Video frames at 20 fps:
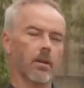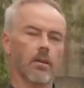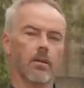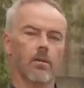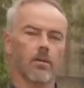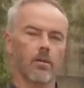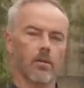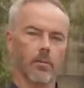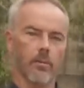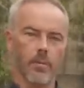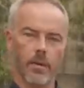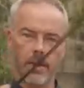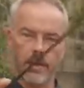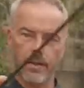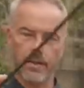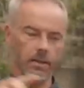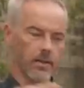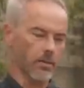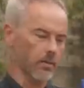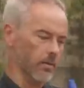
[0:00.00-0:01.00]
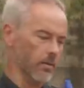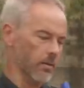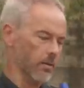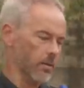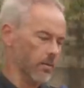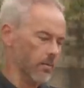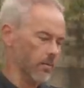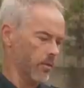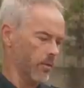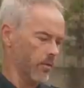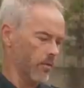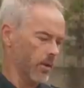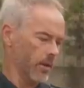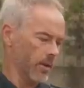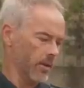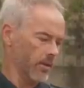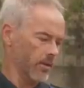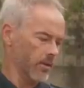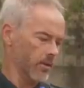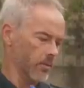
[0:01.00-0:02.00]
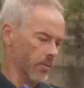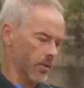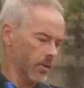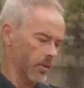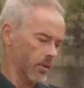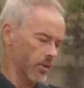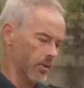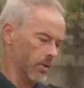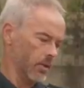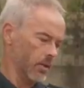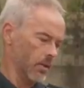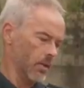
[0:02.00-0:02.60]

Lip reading: not plastic on carbon, rattles too much.